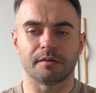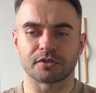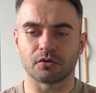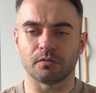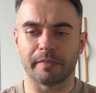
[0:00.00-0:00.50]

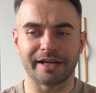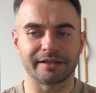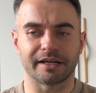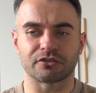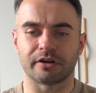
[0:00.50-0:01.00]
So
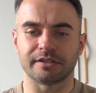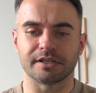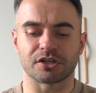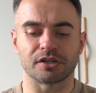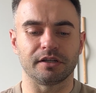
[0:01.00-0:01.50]
making that
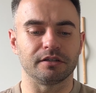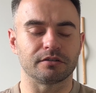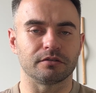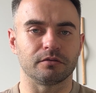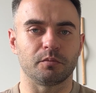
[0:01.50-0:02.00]
transition
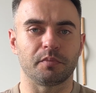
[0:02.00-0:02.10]
into